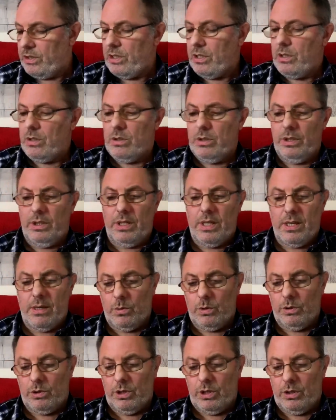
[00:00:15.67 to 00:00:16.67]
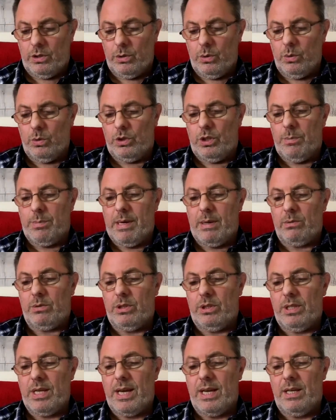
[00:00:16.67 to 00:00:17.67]
that I wanted to talk to you about
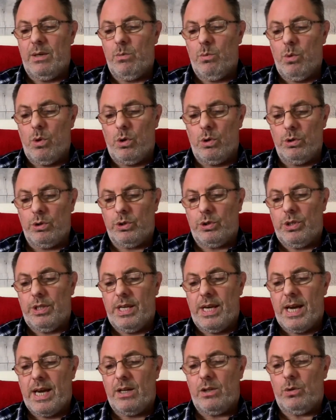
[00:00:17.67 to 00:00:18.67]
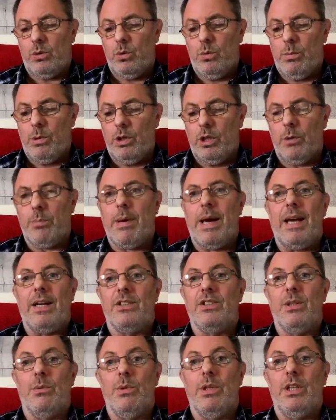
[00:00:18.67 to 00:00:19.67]
today was the actual mic
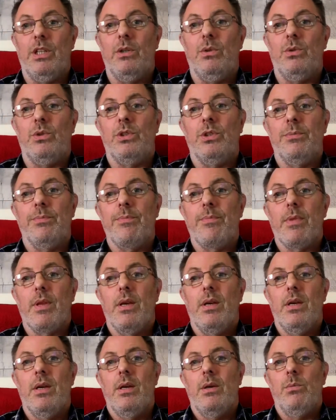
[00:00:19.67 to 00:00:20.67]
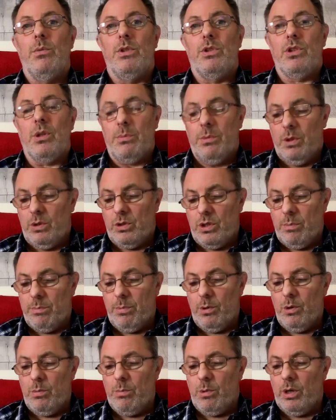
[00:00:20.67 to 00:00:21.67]
packs that we use. We stopped using the
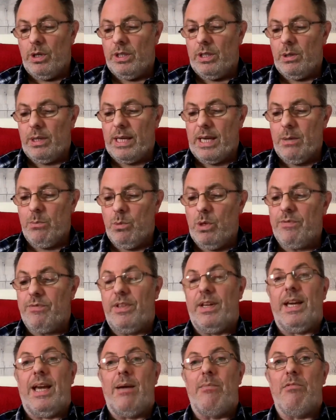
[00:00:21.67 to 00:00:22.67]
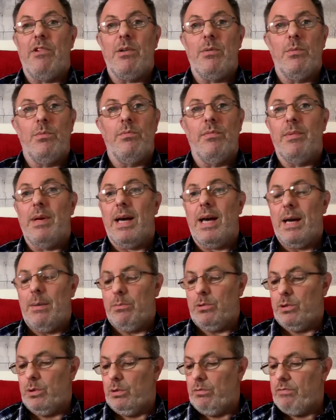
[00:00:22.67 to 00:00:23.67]
boom mic that came with the camera,
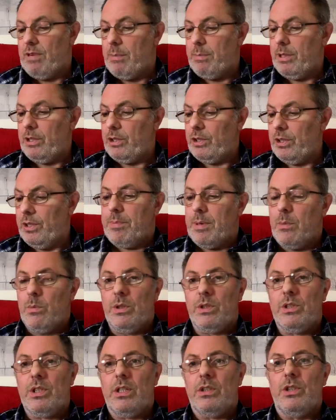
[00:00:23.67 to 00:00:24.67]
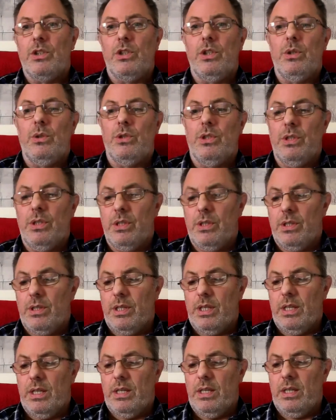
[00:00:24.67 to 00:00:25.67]
absolute rubbish, but we started using
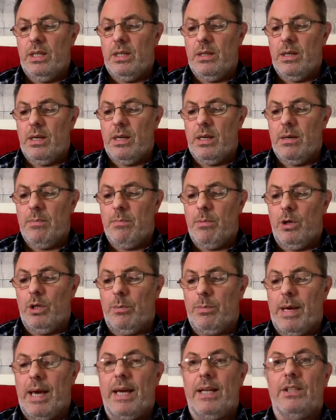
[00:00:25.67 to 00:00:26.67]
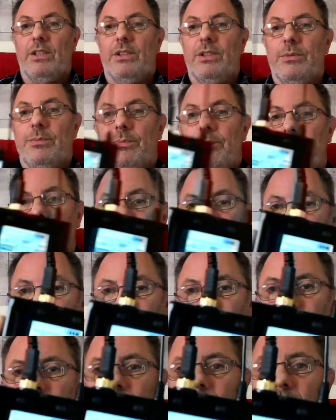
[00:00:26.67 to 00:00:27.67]
the mic packs.
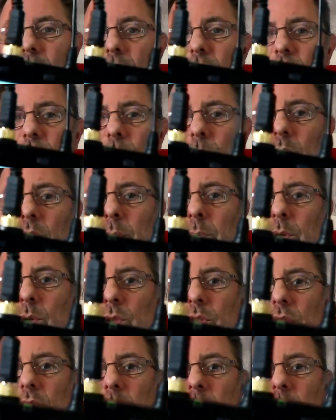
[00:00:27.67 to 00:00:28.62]
This is what I'm using at